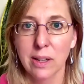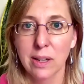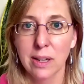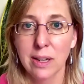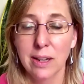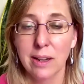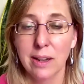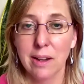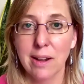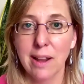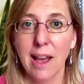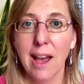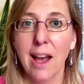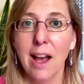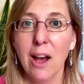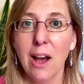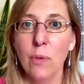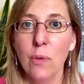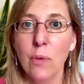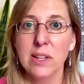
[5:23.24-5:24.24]
and how
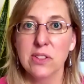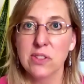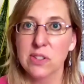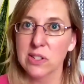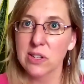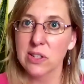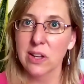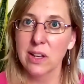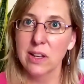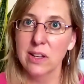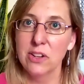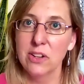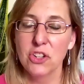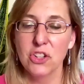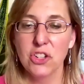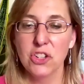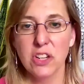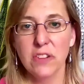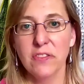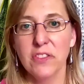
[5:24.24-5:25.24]
it's
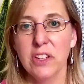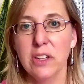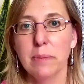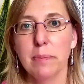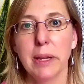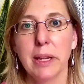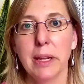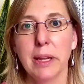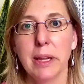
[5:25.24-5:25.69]
shifted me.